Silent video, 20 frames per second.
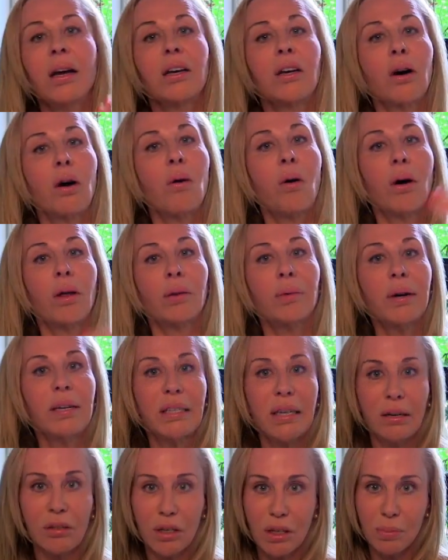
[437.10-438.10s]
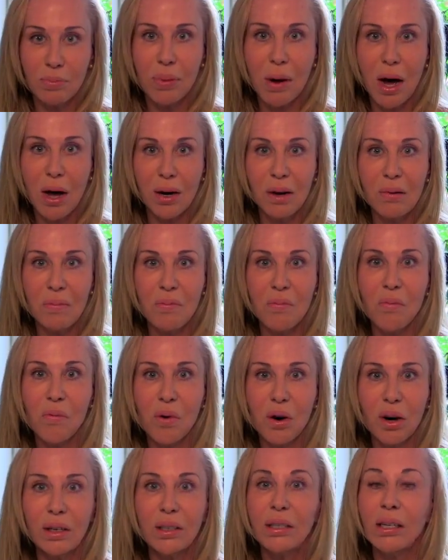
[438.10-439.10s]
Go all the way down to the bottom
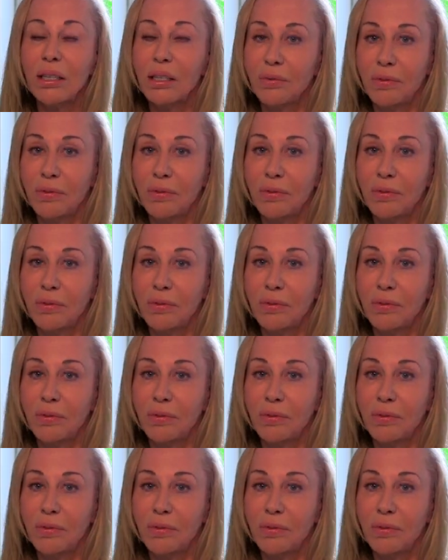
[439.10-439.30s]
where it says